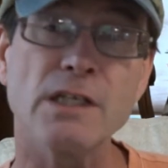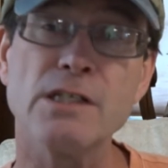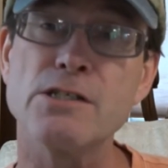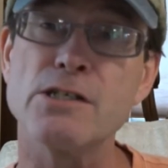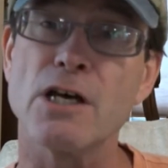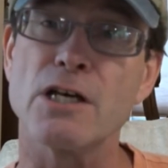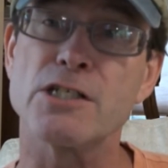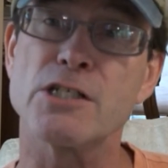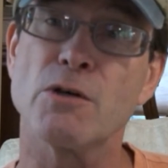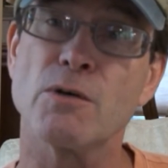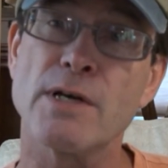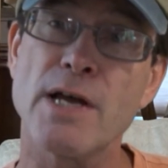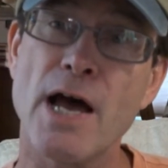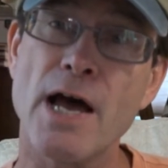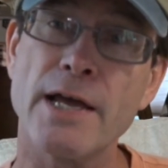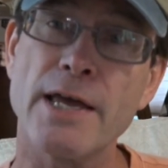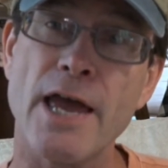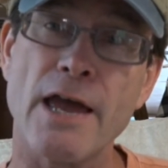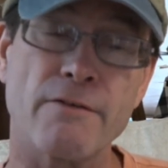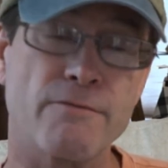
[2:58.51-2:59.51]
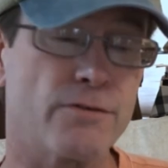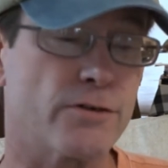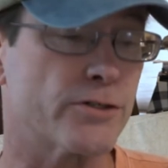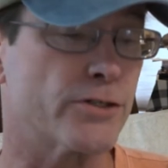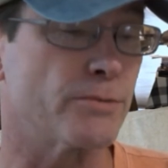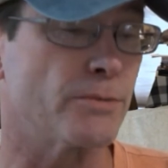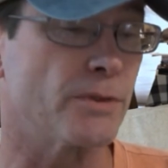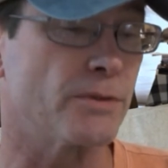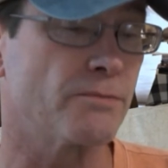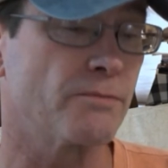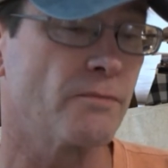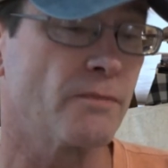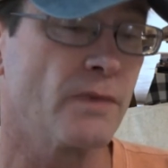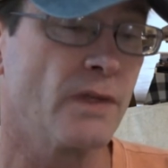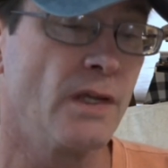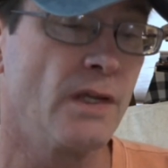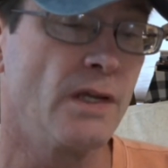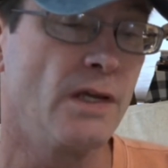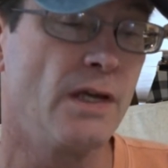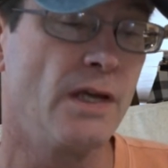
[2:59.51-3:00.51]
He's also a kayak fisherman.
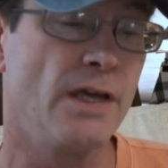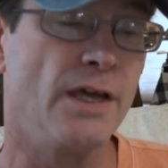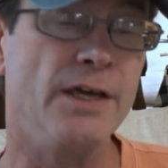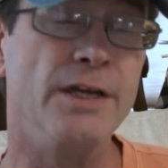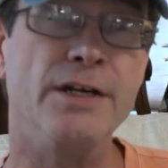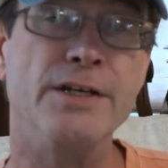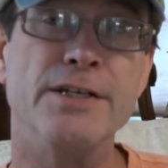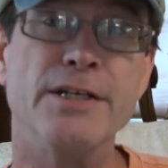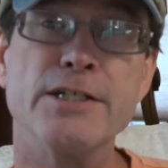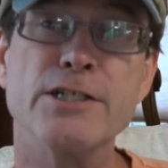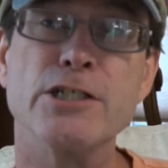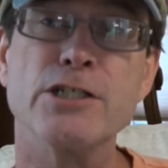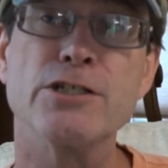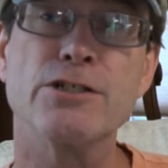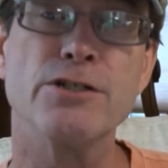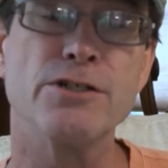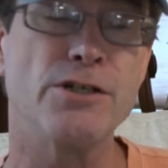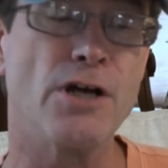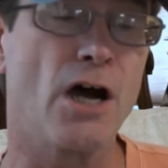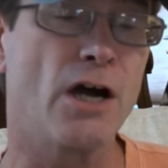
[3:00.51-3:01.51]
In addition to